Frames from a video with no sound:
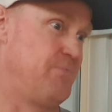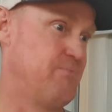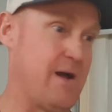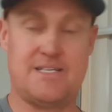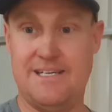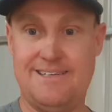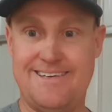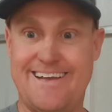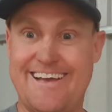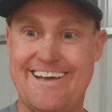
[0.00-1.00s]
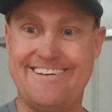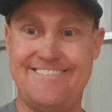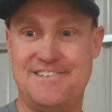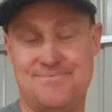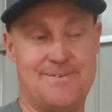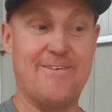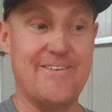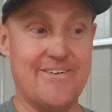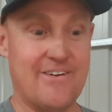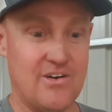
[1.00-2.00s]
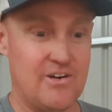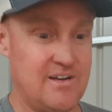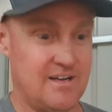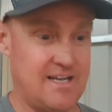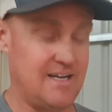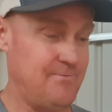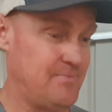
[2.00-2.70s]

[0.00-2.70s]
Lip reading: but didn't. But we're all good. Okay.